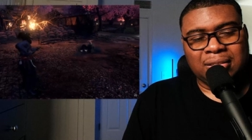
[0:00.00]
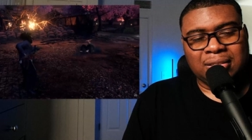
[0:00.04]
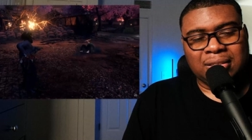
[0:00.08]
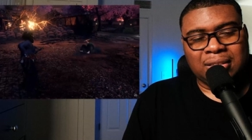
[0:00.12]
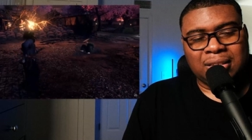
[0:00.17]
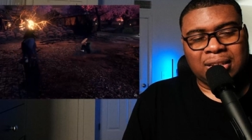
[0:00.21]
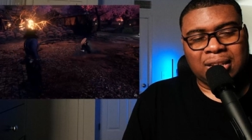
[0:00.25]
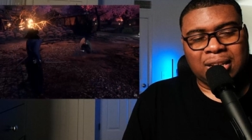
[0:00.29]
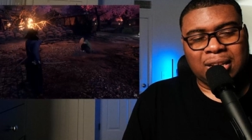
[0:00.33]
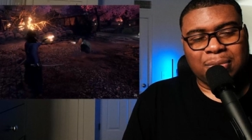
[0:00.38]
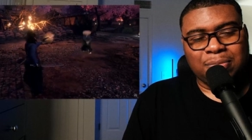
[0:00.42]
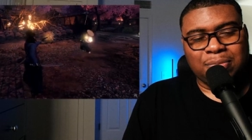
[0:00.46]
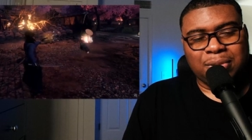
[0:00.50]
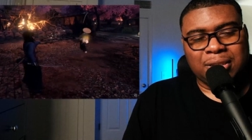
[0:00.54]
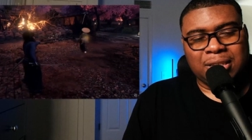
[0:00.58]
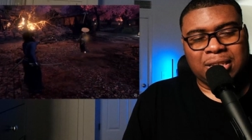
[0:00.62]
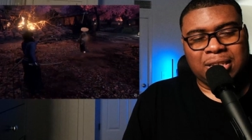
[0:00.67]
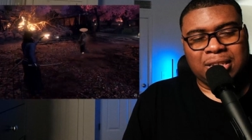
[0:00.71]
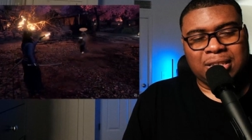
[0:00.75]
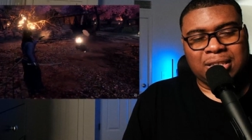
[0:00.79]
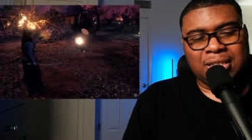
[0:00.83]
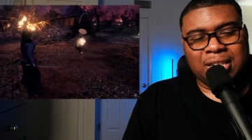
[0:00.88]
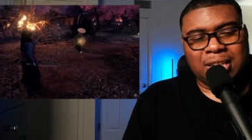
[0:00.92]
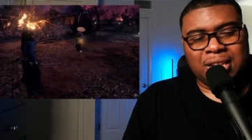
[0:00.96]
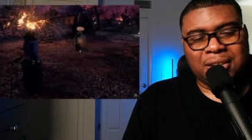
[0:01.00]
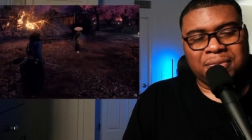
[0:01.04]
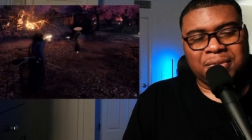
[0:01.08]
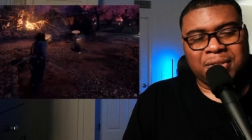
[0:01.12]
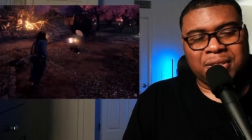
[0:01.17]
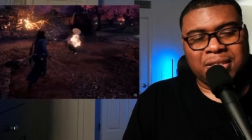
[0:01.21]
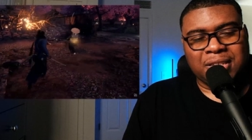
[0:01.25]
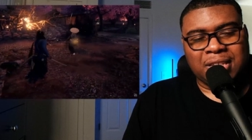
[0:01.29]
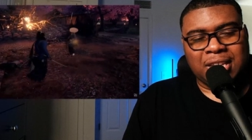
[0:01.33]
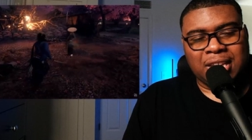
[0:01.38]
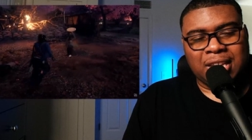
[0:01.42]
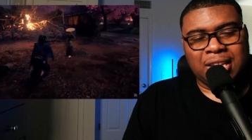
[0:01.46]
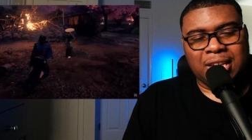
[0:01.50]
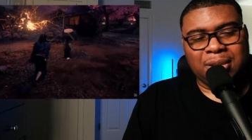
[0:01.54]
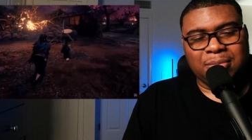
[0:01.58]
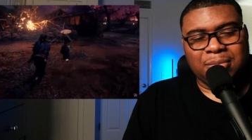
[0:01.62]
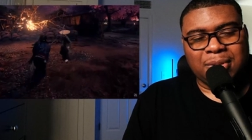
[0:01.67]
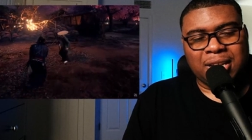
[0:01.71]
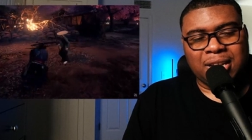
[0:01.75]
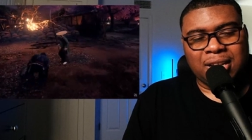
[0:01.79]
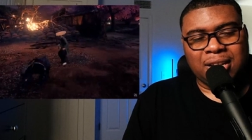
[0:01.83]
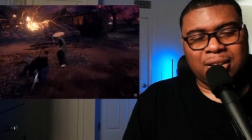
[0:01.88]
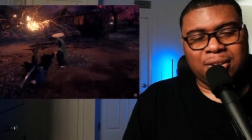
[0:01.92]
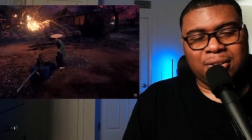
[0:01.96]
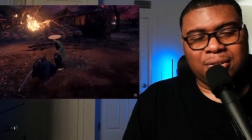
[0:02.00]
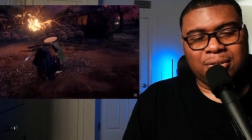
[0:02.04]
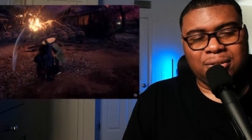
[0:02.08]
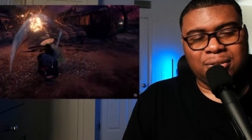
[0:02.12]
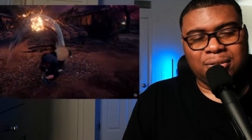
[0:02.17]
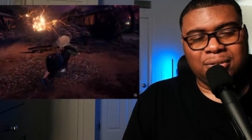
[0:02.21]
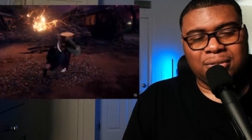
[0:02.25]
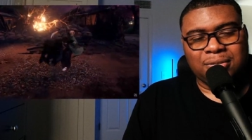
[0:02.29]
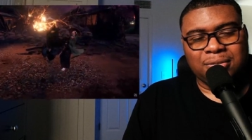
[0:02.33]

Can I please have this game now?